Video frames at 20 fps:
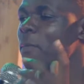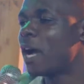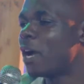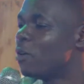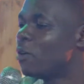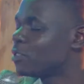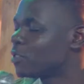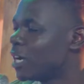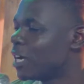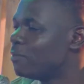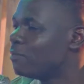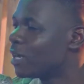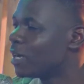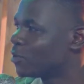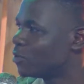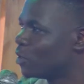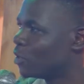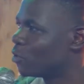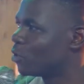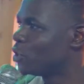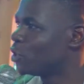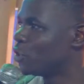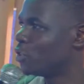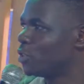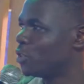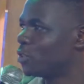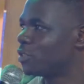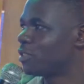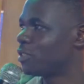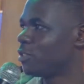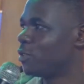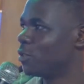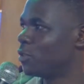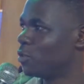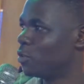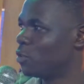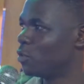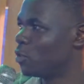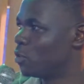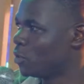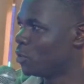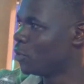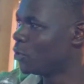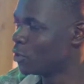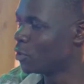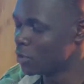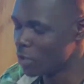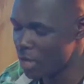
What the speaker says: I want to come back to the question you